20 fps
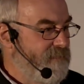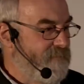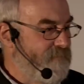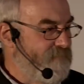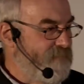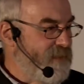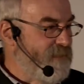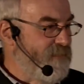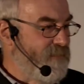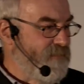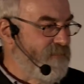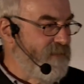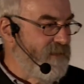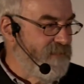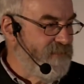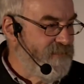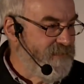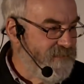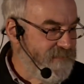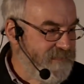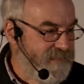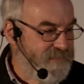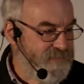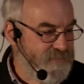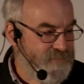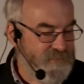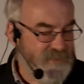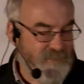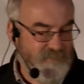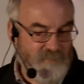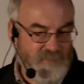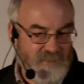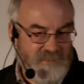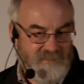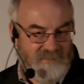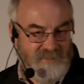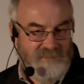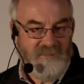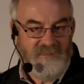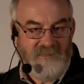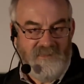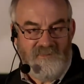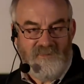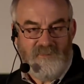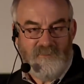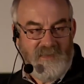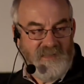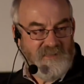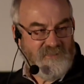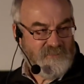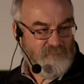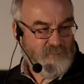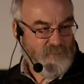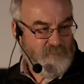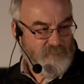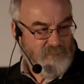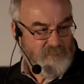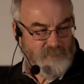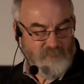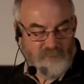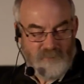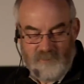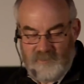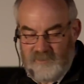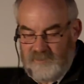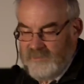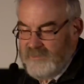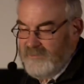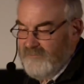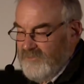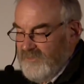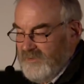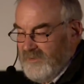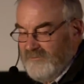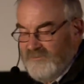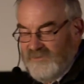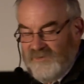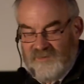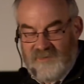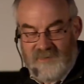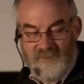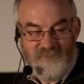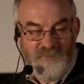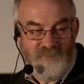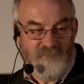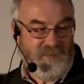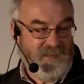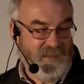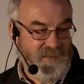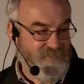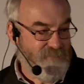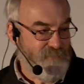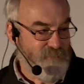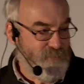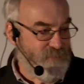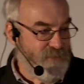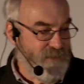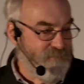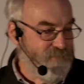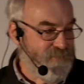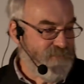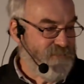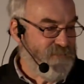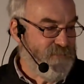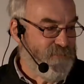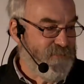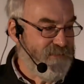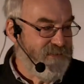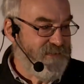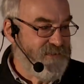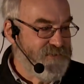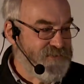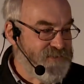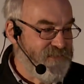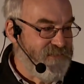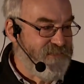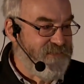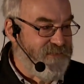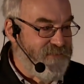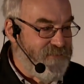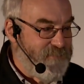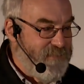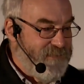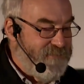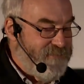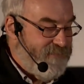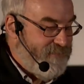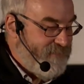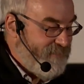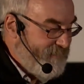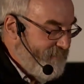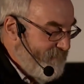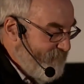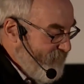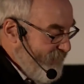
real crises later on, but it's amazing what people will believe. So I've just come from California, which is always an interesting experience.